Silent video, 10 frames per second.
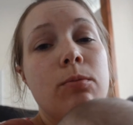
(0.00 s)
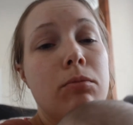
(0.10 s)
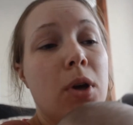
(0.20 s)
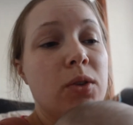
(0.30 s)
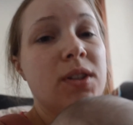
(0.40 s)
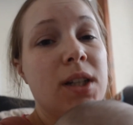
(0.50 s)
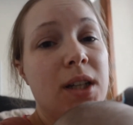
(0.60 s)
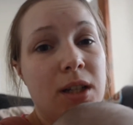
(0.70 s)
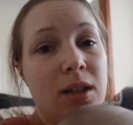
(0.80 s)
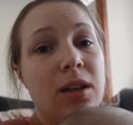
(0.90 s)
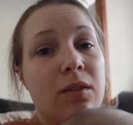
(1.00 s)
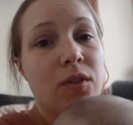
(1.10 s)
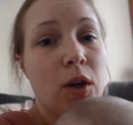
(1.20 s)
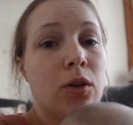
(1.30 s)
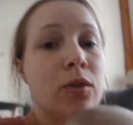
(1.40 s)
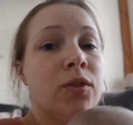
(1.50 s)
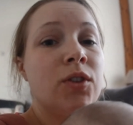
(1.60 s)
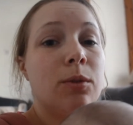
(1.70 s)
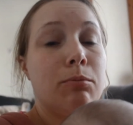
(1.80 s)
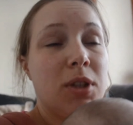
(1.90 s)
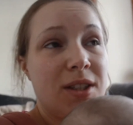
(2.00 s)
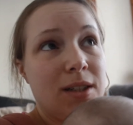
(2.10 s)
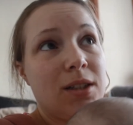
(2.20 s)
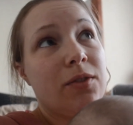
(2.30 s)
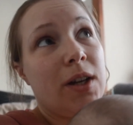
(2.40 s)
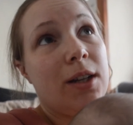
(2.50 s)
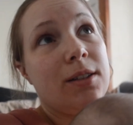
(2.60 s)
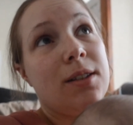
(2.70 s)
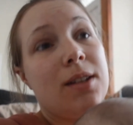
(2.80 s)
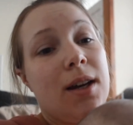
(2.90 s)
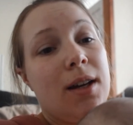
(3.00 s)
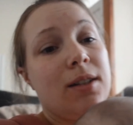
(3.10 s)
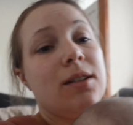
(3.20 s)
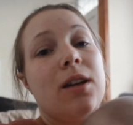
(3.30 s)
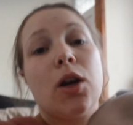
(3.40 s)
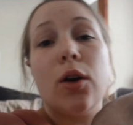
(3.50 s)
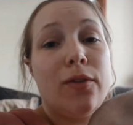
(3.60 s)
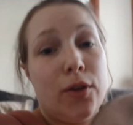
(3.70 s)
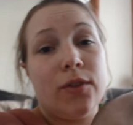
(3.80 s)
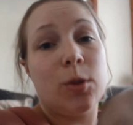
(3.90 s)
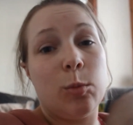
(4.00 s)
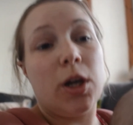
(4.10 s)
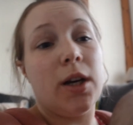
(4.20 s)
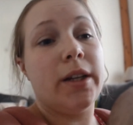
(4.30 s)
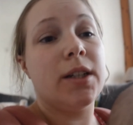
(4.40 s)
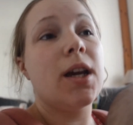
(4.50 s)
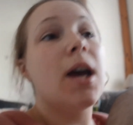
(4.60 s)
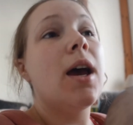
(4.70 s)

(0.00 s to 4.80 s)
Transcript: mostly involved muslins, flats and a cover of some kind.